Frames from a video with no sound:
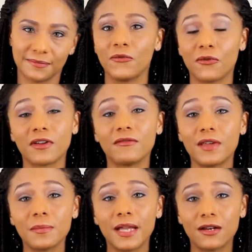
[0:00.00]
So for
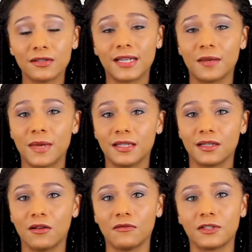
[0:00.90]
event planners like
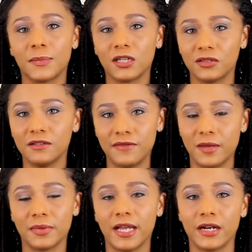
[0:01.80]
myself, special
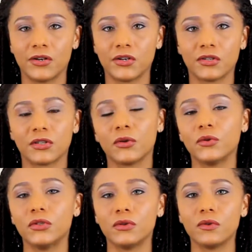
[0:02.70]
event planners
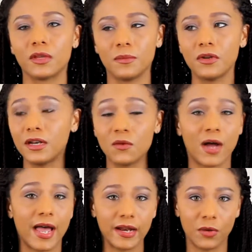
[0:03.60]
who do
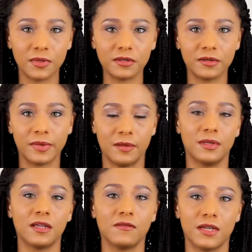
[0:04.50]
community-wide, open to the
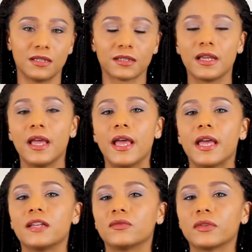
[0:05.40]
public events,
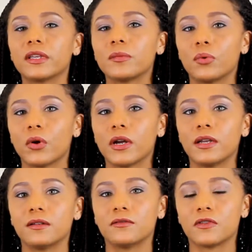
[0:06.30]
it's really
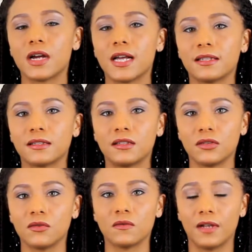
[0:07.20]
important for us
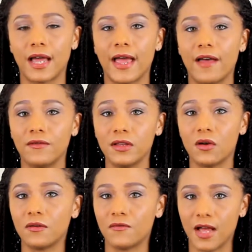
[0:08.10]
to rely
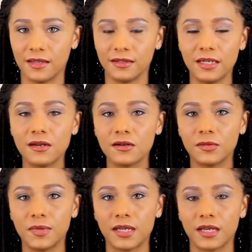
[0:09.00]
heavily on
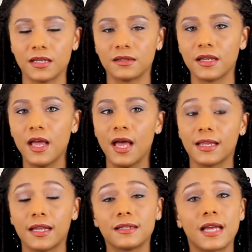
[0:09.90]
volunteers because
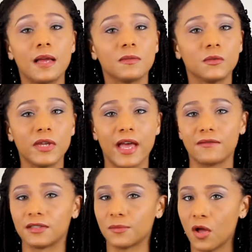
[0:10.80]
a lot of times we
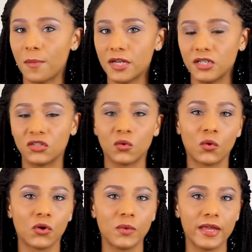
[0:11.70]
have small
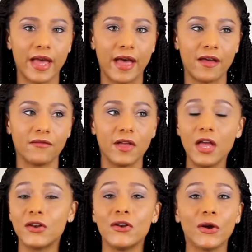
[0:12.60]
budgets or we have
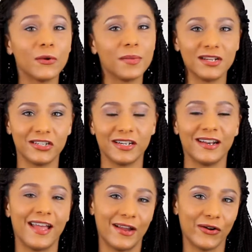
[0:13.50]
no
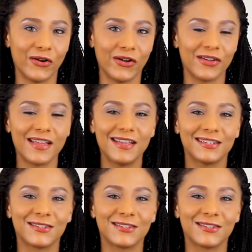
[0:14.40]
budget at all.